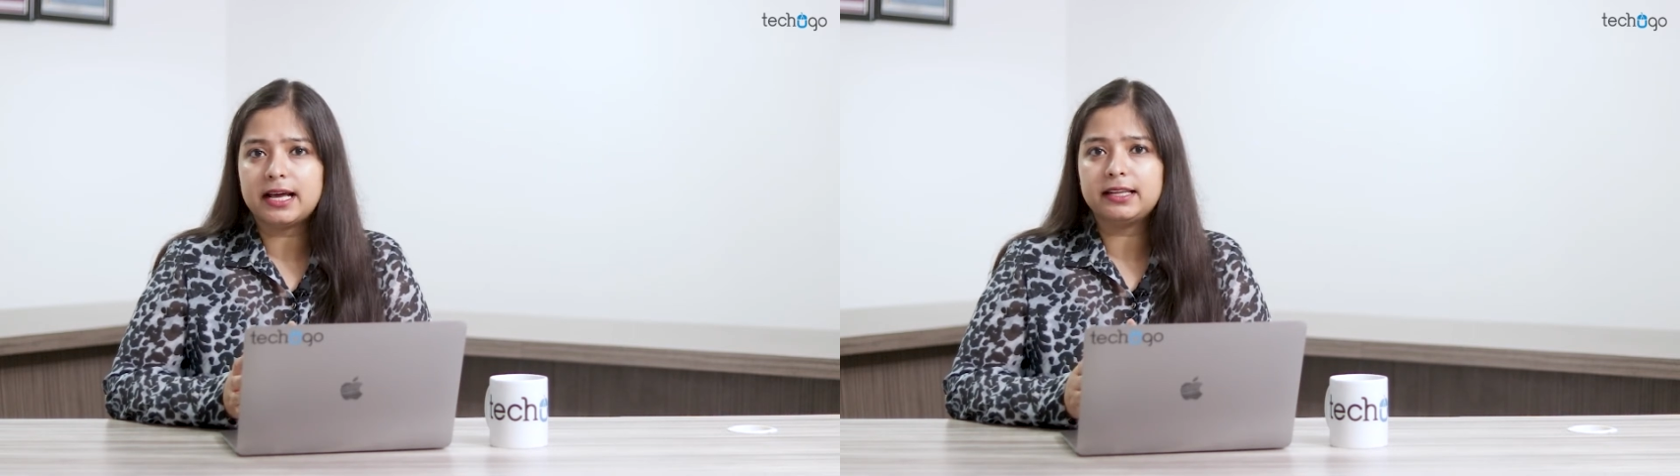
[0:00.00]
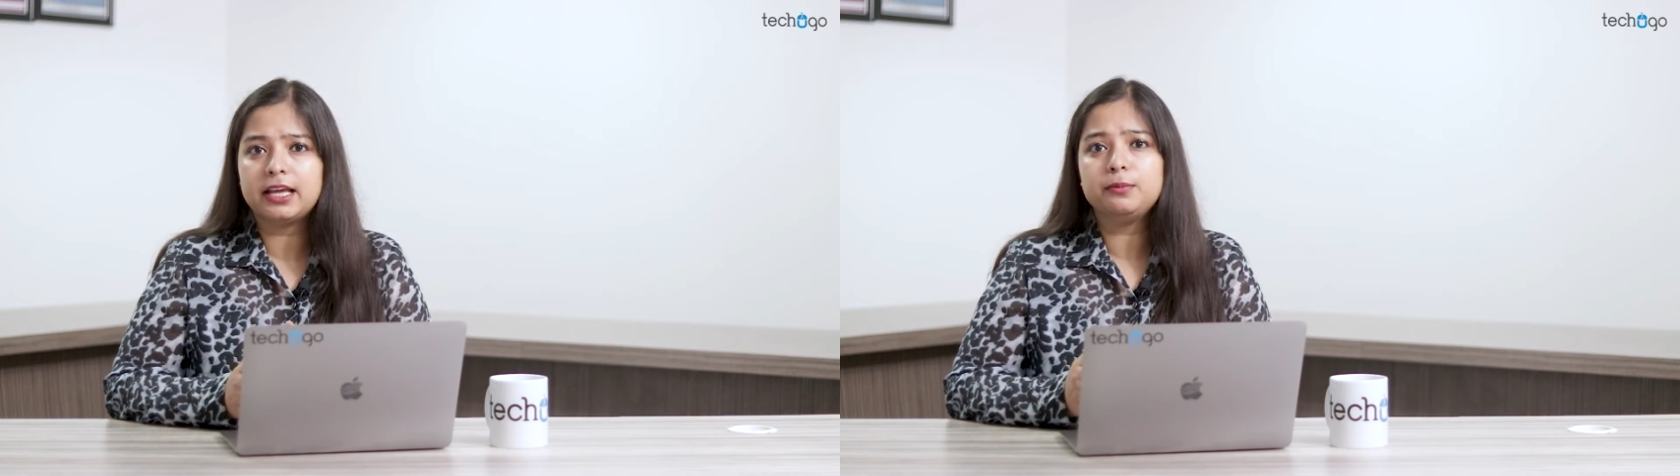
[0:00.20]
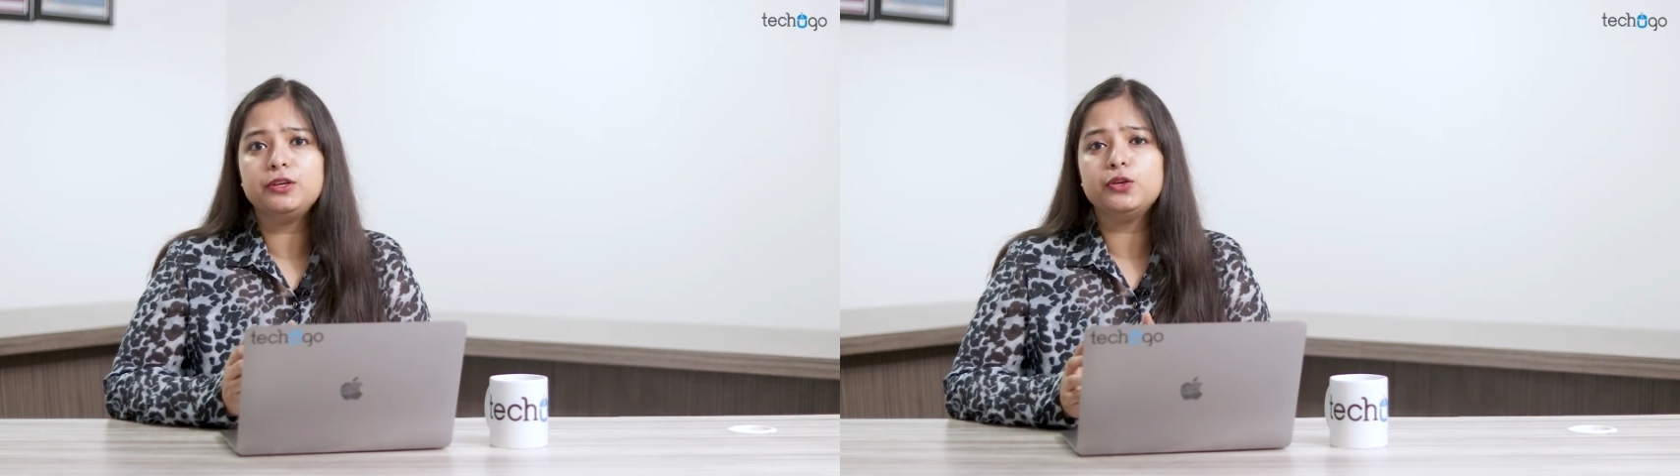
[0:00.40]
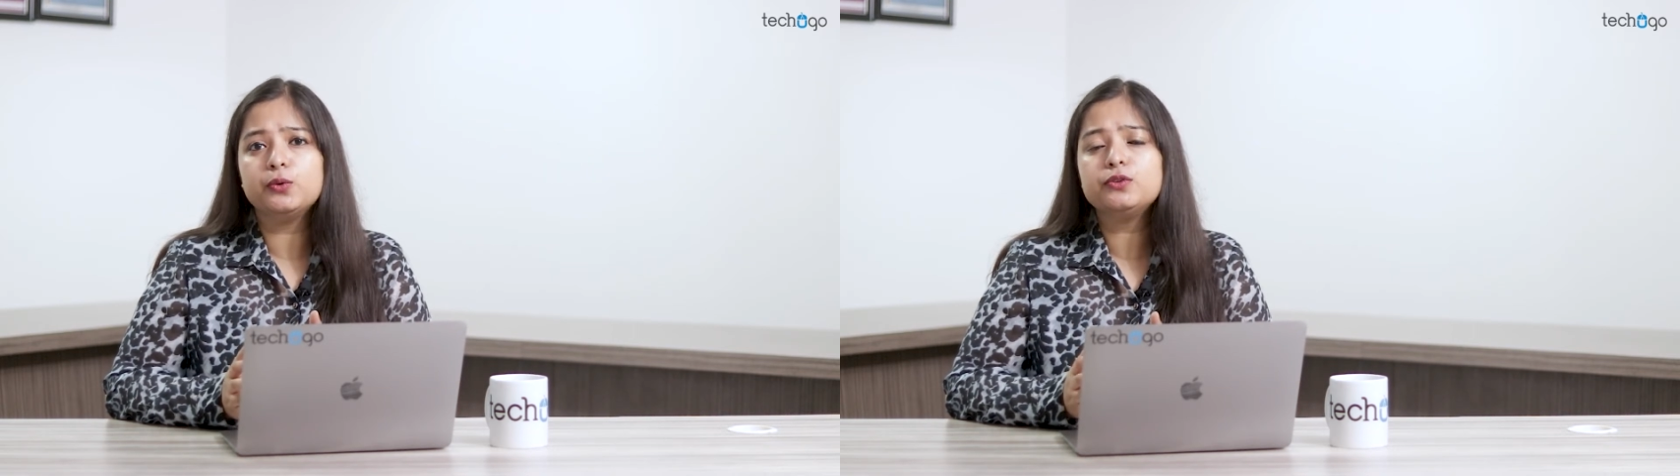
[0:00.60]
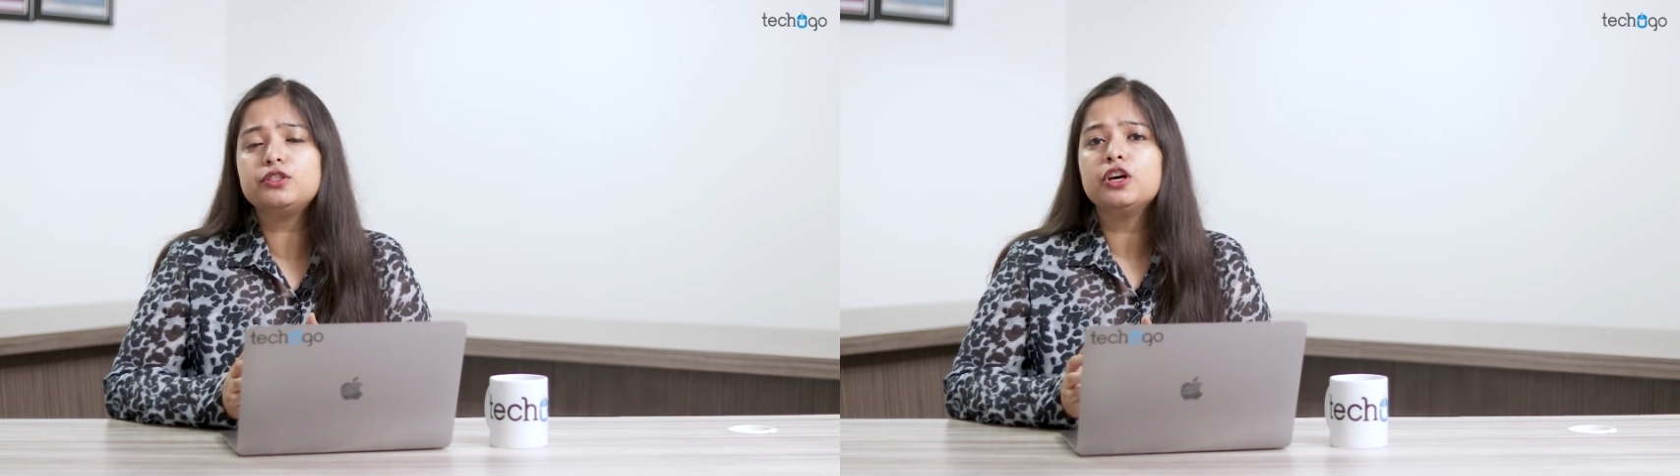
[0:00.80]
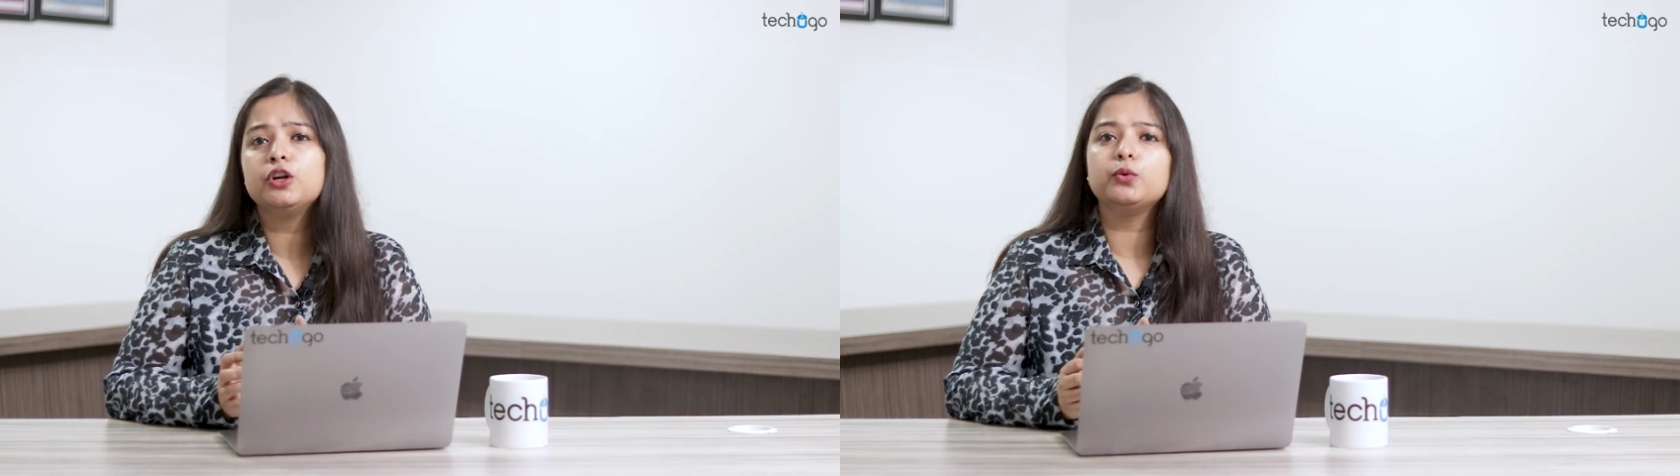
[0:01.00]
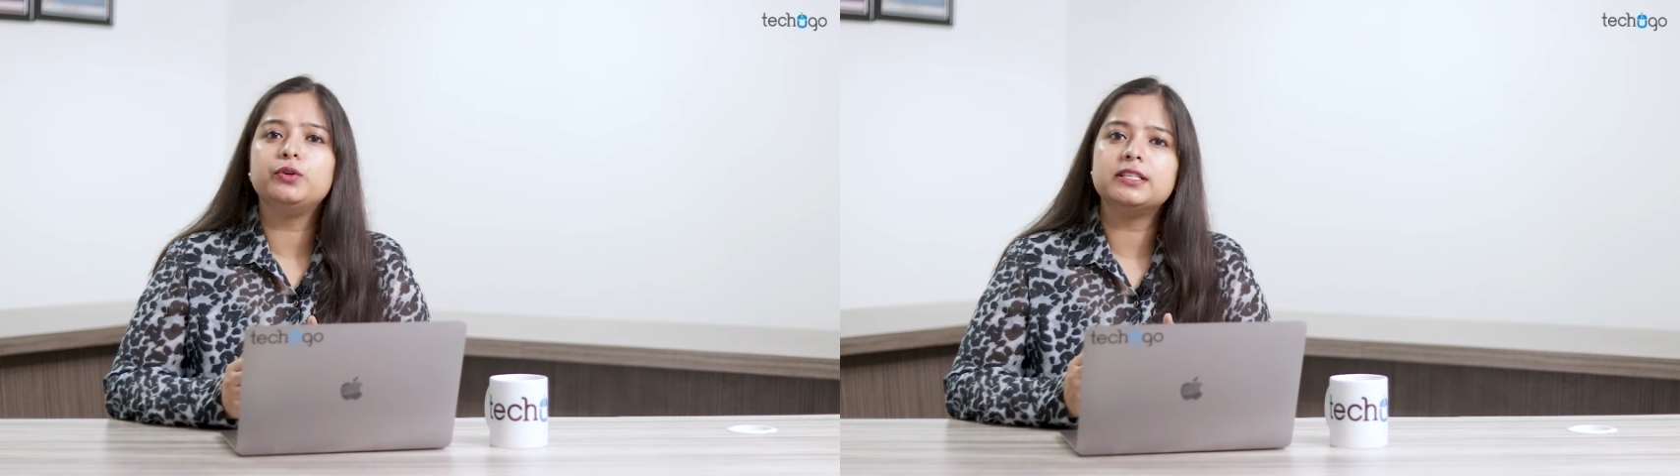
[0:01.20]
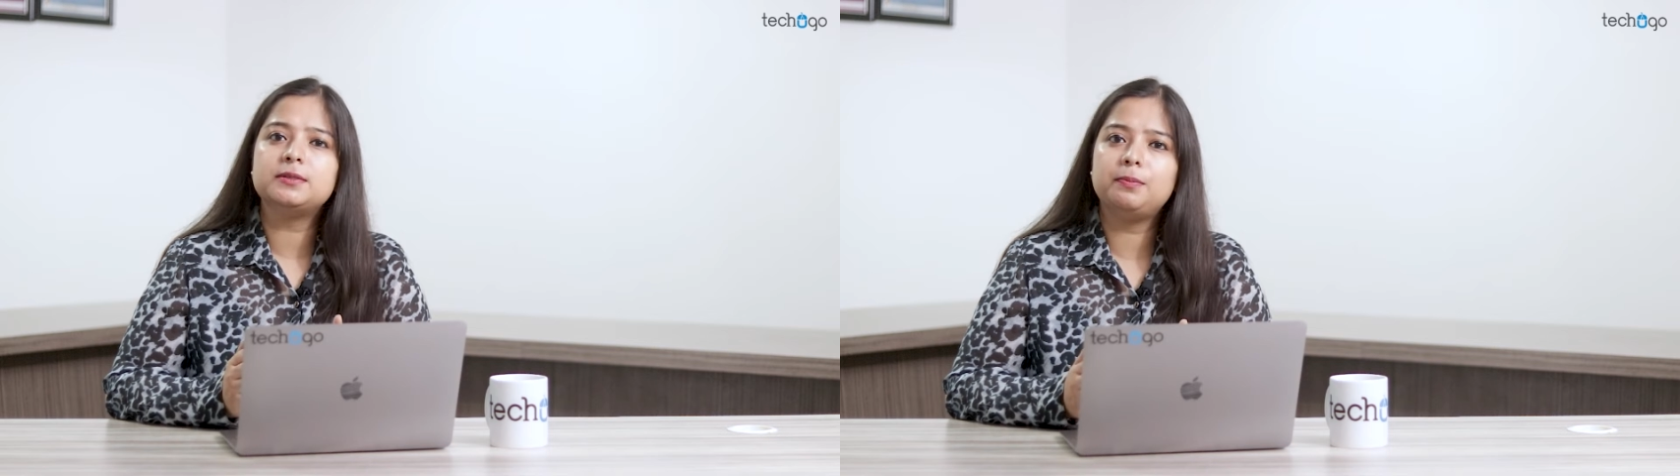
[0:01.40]
that can be used to
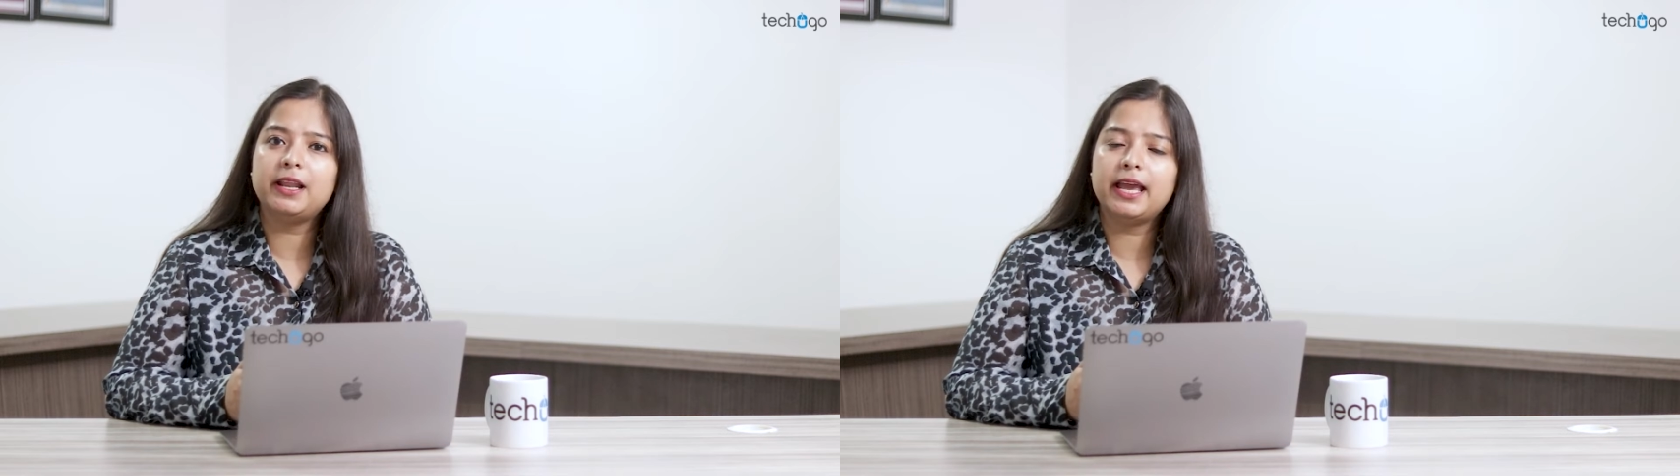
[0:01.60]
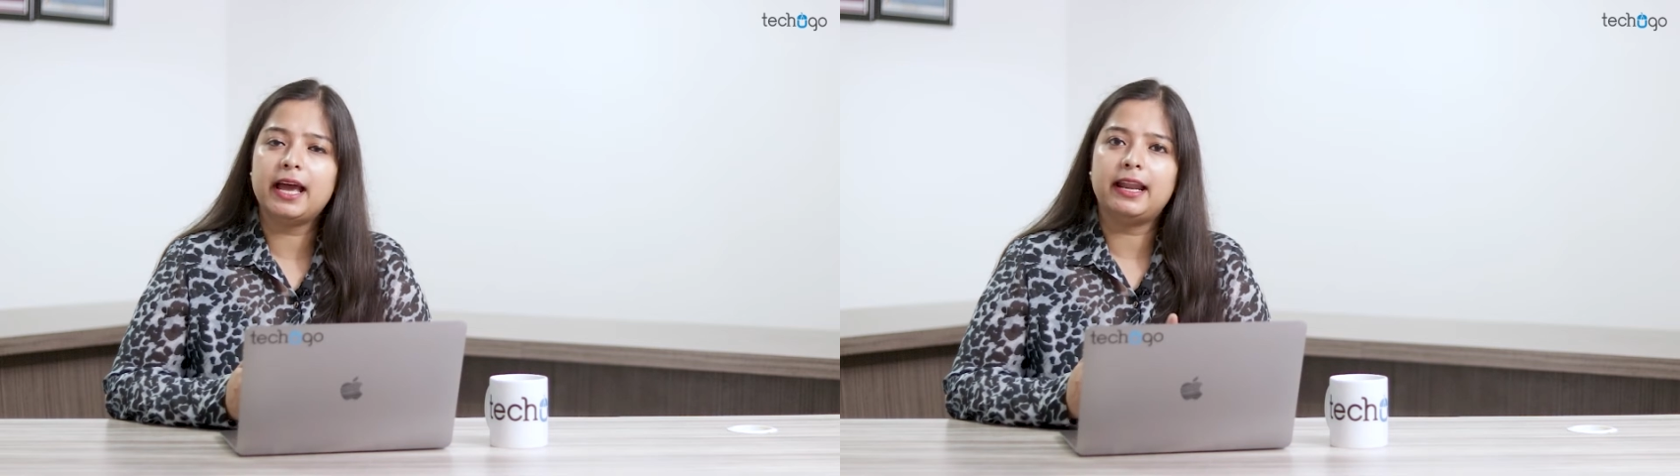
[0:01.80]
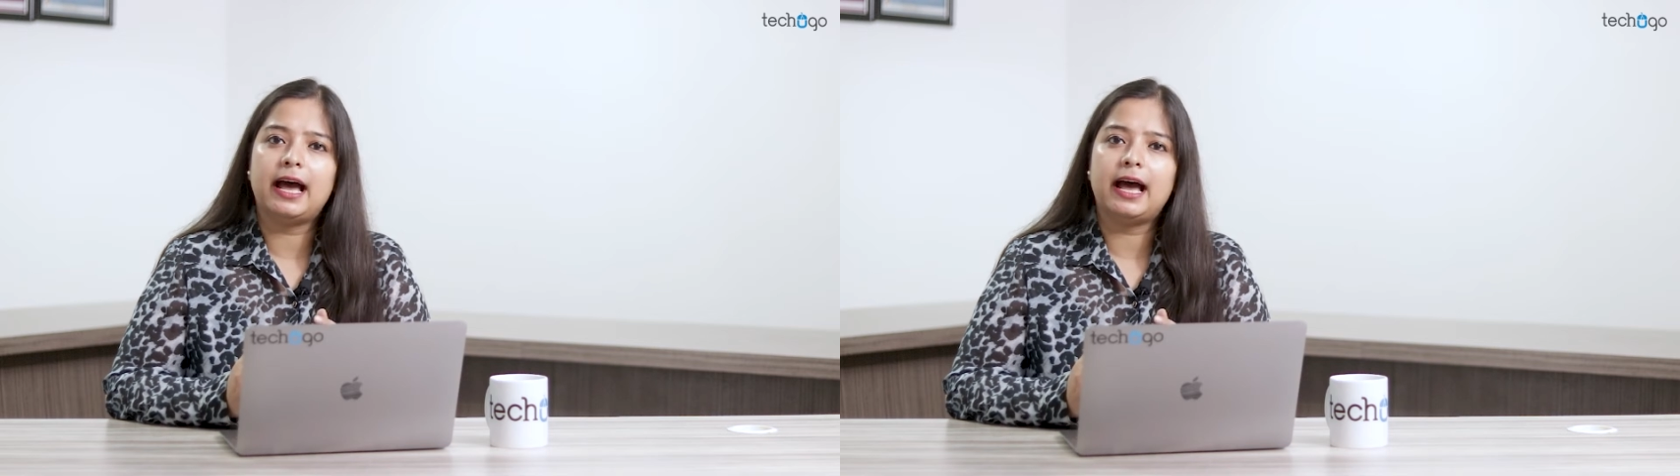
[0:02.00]
display and